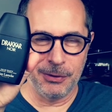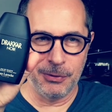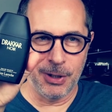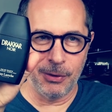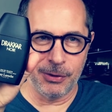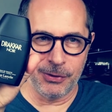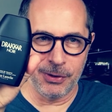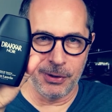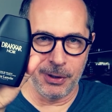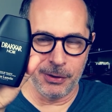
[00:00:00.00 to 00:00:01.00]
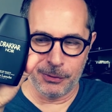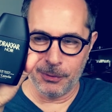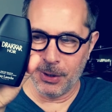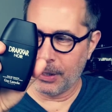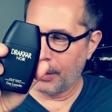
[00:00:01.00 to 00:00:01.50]
And you know it's
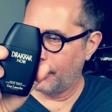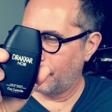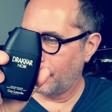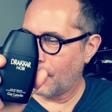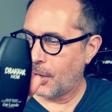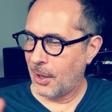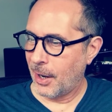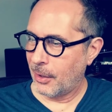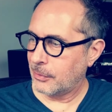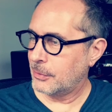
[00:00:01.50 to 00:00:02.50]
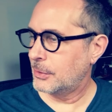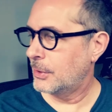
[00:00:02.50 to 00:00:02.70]
serious when I got the Drakkar out.